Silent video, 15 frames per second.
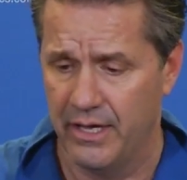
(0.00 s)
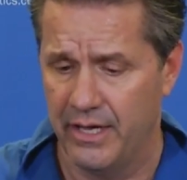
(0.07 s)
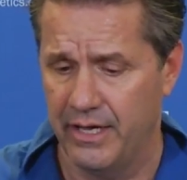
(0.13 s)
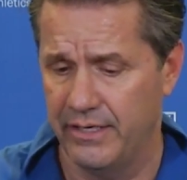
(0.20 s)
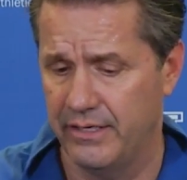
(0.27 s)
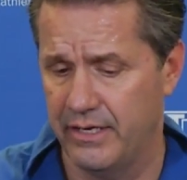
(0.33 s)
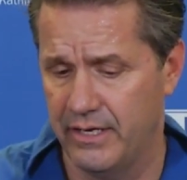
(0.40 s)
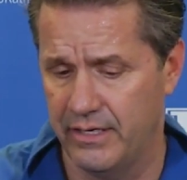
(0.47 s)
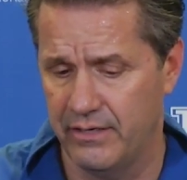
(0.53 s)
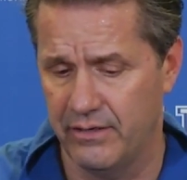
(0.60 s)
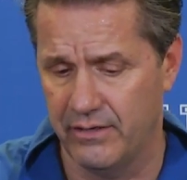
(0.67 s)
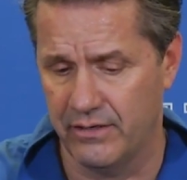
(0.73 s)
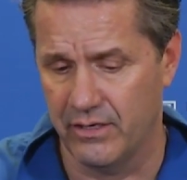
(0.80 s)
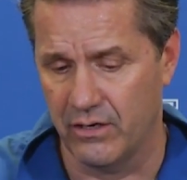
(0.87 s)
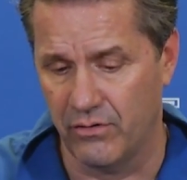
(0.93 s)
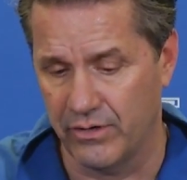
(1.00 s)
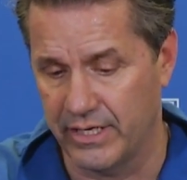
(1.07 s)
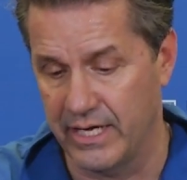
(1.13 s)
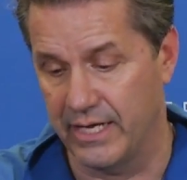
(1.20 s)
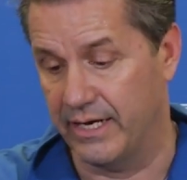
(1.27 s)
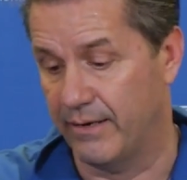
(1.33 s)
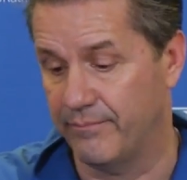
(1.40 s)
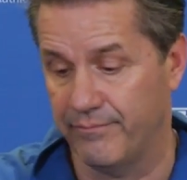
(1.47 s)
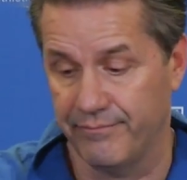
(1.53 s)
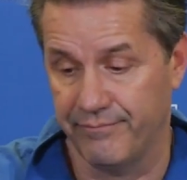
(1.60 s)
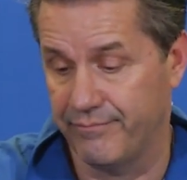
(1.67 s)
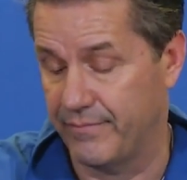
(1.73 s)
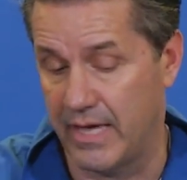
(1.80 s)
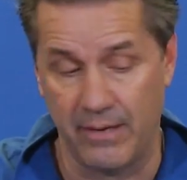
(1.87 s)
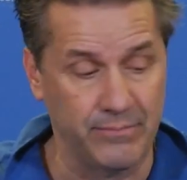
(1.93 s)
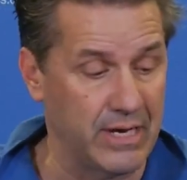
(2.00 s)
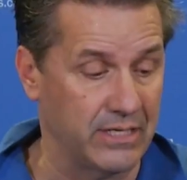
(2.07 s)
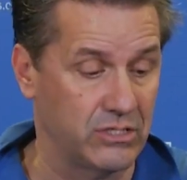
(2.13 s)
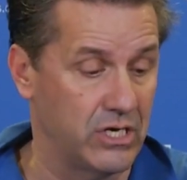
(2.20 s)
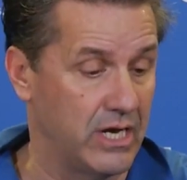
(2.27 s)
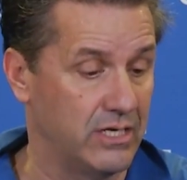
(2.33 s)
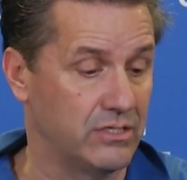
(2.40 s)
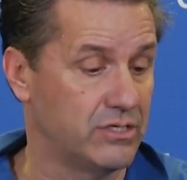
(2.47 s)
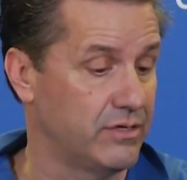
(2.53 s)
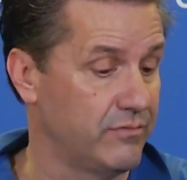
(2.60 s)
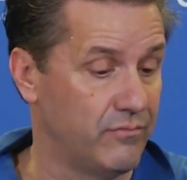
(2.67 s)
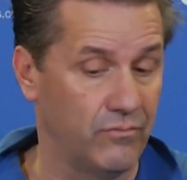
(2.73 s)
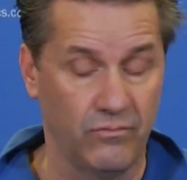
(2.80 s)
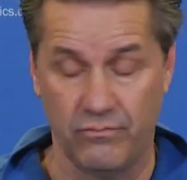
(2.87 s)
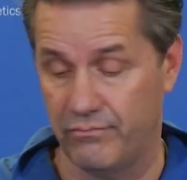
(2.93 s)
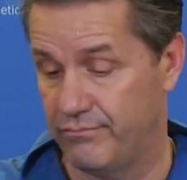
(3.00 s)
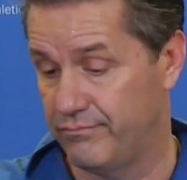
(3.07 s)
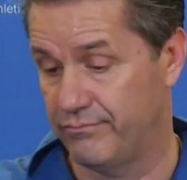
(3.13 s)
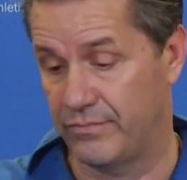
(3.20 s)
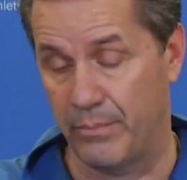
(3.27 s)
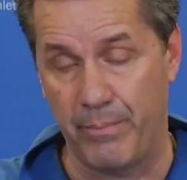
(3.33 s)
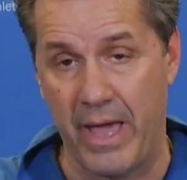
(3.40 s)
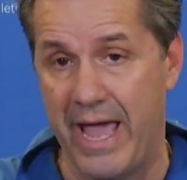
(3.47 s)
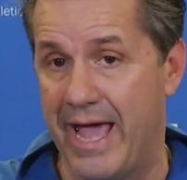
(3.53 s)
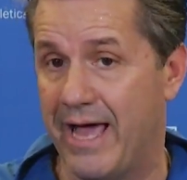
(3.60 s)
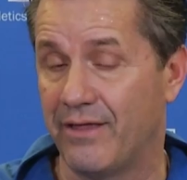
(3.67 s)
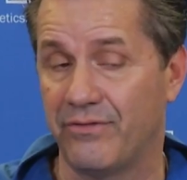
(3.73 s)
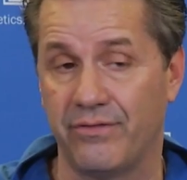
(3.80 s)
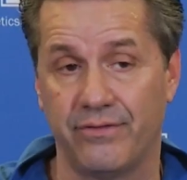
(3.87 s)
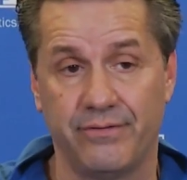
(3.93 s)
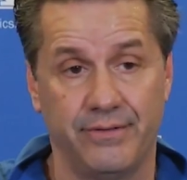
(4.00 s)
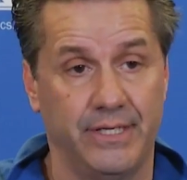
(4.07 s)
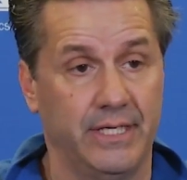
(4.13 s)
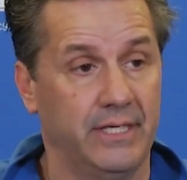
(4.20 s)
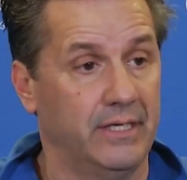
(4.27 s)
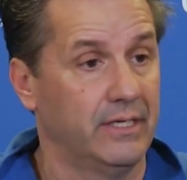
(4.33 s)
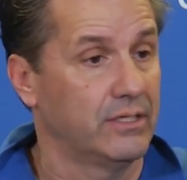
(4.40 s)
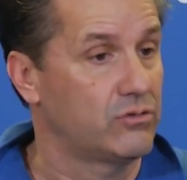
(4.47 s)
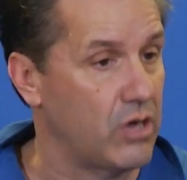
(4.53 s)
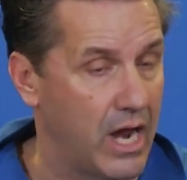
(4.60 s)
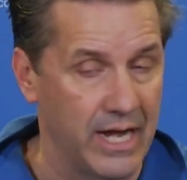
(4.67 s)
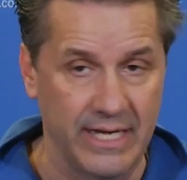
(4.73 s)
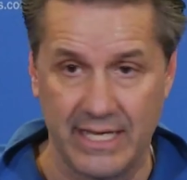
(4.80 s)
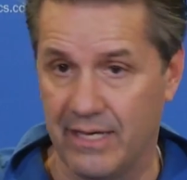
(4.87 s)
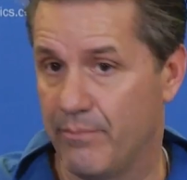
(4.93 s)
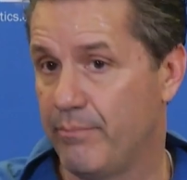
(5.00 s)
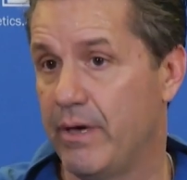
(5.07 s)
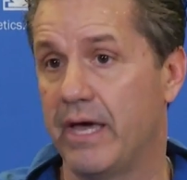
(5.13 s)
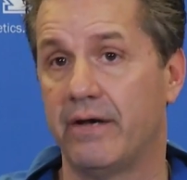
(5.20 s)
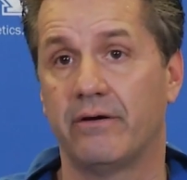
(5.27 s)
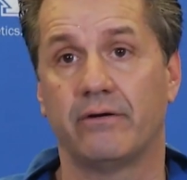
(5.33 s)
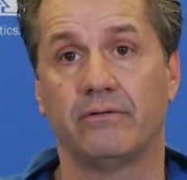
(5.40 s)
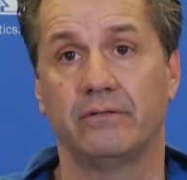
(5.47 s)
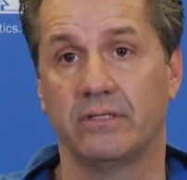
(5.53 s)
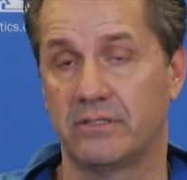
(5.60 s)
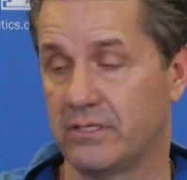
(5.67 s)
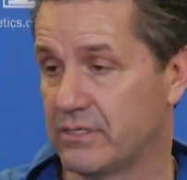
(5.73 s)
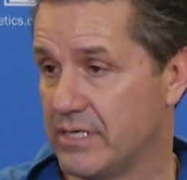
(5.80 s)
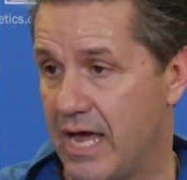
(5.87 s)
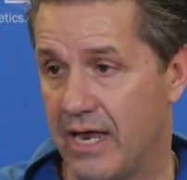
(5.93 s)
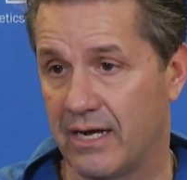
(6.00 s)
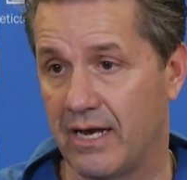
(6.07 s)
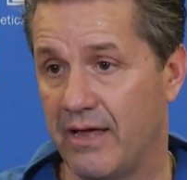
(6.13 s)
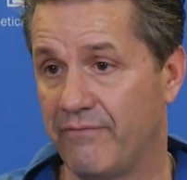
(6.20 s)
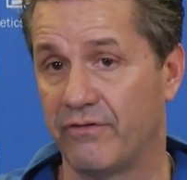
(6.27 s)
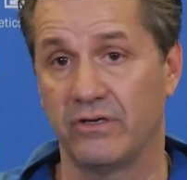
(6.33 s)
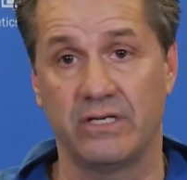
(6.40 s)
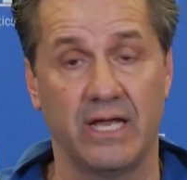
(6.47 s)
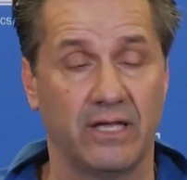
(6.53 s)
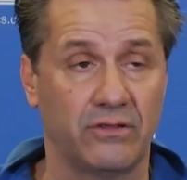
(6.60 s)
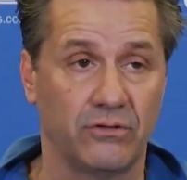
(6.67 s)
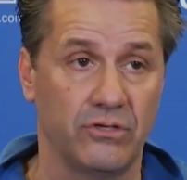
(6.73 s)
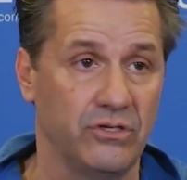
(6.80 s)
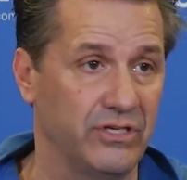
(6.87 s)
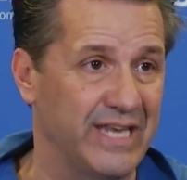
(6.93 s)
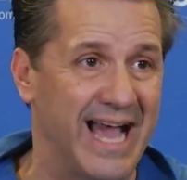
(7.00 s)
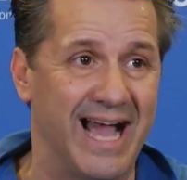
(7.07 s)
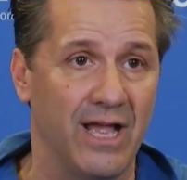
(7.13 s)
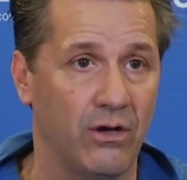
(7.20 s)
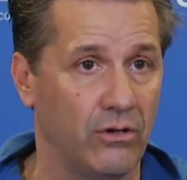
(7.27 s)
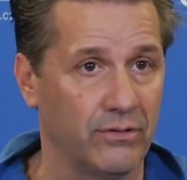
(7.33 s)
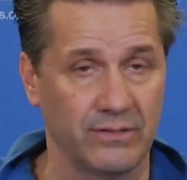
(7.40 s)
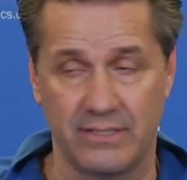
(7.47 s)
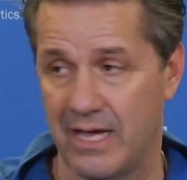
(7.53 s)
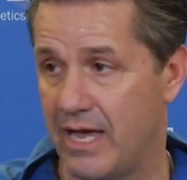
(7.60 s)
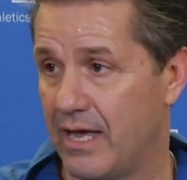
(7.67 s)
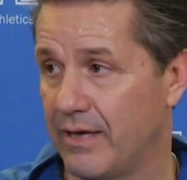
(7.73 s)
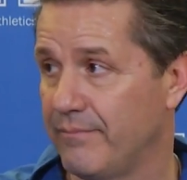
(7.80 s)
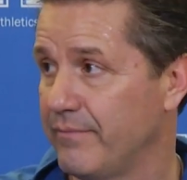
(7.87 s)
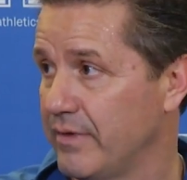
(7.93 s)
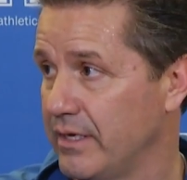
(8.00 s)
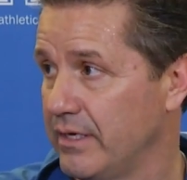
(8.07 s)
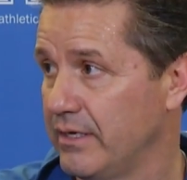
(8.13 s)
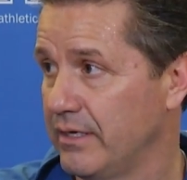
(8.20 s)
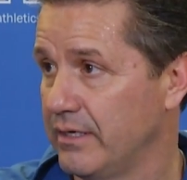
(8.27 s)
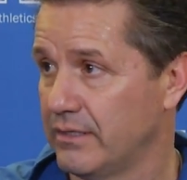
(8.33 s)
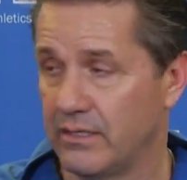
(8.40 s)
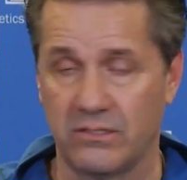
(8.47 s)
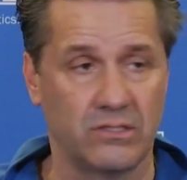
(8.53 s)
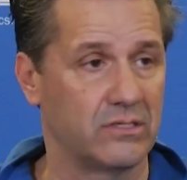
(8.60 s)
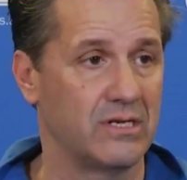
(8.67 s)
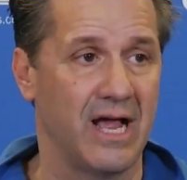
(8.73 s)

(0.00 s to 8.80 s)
And you know, again, I'm not changing the path, trying to get better. This is not life or death or you die all the time. This is